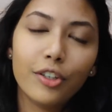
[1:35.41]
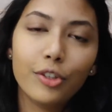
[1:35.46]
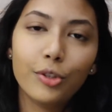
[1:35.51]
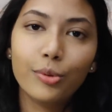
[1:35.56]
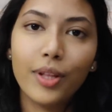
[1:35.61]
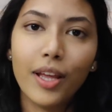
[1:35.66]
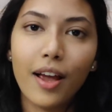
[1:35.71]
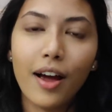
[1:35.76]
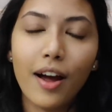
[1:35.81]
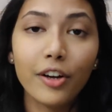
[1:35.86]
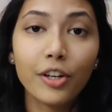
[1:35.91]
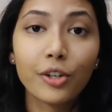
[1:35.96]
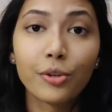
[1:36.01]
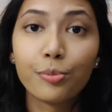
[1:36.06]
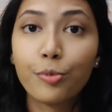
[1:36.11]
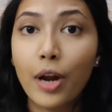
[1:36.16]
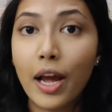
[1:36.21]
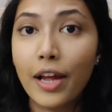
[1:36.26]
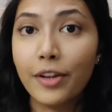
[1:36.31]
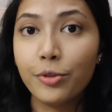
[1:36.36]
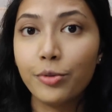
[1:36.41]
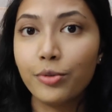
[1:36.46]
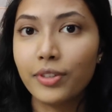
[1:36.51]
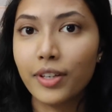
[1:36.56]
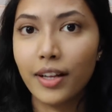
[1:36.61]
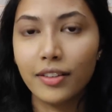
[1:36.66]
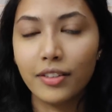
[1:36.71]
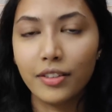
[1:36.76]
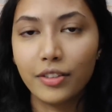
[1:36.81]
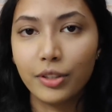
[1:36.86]
Do they hire brand new
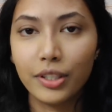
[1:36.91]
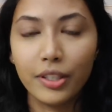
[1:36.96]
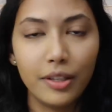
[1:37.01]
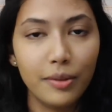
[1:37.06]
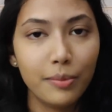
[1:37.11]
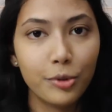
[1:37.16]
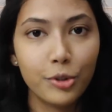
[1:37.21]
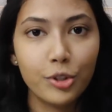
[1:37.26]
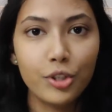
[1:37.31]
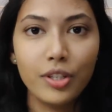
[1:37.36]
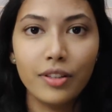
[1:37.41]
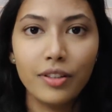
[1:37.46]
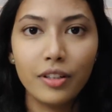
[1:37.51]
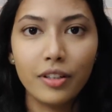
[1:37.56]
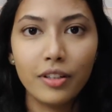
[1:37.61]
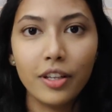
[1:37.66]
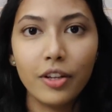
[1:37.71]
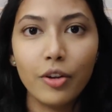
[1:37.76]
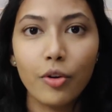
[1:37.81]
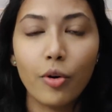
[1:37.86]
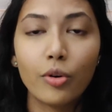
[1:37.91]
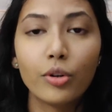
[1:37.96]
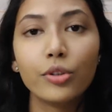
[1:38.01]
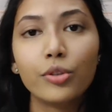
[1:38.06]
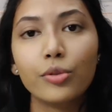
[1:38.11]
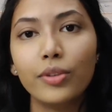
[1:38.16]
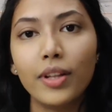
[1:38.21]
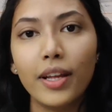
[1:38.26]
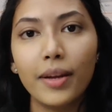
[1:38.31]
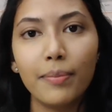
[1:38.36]
talent in machine learning, or
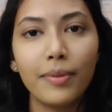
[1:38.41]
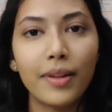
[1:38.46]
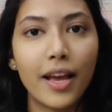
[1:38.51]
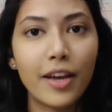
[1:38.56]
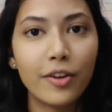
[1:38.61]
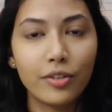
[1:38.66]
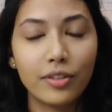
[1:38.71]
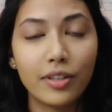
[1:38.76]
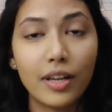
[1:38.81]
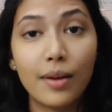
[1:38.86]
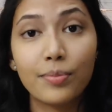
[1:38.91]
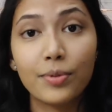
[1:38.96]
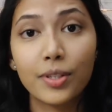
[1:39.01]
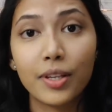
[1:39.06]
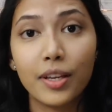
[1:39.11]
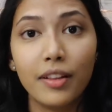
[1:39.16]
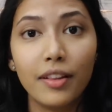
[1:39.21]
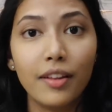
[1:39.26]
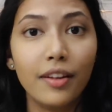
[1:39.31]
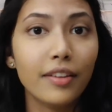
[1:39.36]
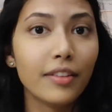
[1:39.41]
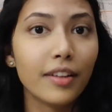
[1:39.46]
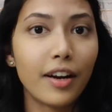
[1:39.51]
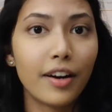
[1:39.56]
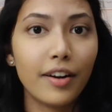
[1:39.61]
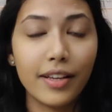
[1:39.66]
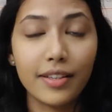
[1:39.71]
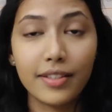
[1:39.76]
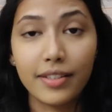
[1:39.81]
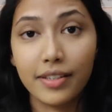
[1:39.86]
do they plan on upskilling
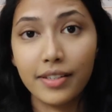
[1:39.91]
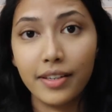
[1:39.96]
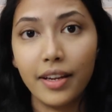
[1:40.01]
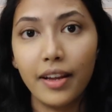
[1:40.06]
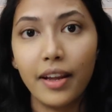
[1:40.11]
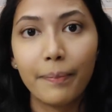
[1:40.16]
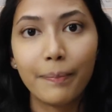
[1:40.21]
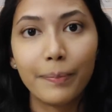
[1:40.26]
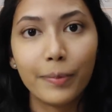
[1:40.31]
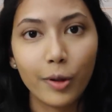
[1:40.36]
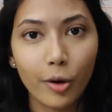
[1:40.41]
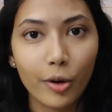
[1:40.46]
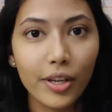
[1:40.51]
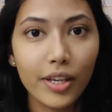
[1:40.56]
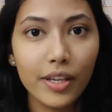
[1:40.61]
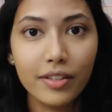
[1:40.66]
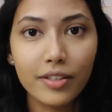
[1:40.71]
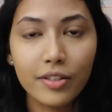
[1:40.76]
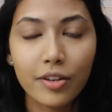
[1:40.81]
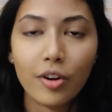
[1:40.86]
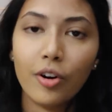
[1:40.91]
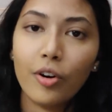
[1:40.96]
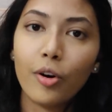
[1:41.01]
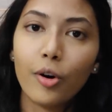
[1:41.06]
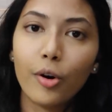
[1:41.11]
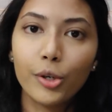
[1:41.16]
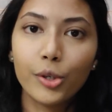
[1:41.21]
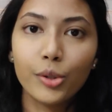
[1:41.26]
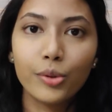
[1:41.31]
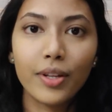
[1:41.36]
their existing employees,
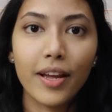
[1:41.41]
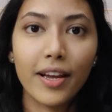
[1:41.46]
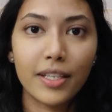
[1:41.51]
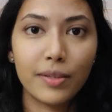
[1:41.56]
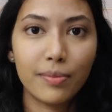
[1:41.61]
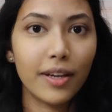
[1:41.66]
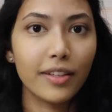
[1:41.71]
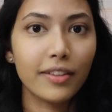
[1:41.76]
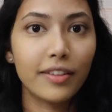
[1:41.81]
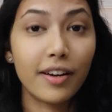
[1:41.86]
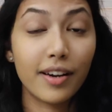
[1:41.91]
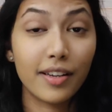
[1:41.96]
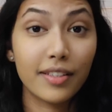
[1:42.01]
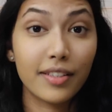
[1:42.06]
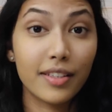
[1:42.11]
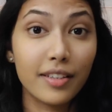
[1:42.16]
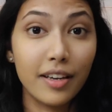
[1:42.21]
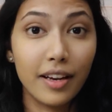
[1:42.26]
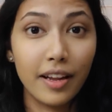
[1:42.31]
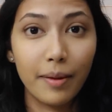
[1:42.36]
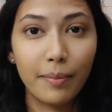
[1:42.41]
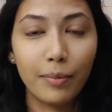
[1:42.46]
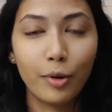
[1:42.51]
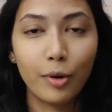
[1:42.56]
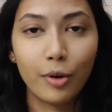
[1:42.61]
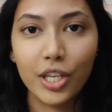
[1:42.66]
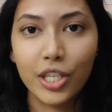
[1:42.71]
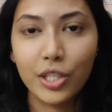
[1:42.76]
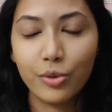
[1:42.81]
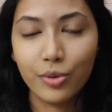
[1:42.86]
or do they expect their existing
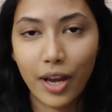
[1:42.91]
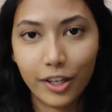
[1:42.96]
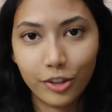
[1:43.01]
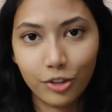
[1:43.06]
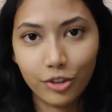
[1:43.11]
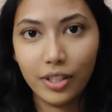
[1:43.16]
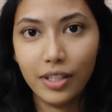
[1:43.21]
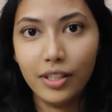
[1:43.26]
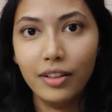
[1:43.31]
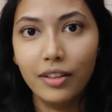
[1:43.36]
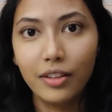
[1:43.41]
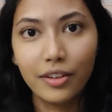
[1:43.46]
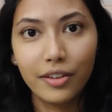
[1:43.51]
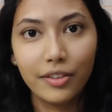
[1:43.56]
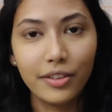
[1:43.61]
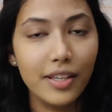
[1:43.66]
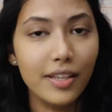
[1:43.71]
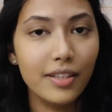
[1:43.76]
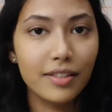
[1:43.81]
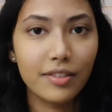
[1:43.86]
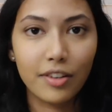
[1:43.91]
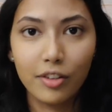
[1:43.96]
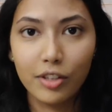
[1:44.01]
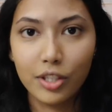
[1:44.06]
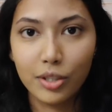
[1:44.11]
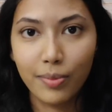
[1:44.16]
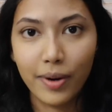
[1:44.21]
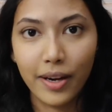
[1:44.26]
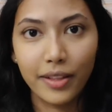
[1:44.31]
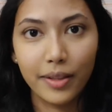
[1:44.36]
employees to actually learn these
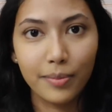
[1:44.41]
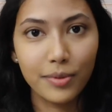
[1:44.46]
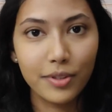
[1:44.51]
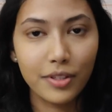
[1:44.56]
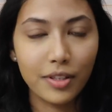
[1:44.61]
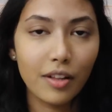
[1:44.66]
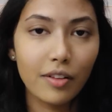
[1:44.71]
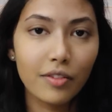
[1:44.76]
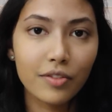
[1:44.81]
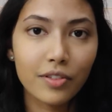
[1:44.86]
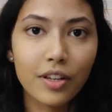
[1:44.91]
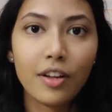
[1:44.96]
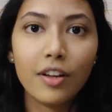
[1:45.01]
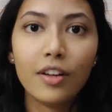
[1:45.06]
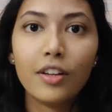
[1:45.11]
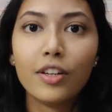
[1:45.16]
skills by themselves?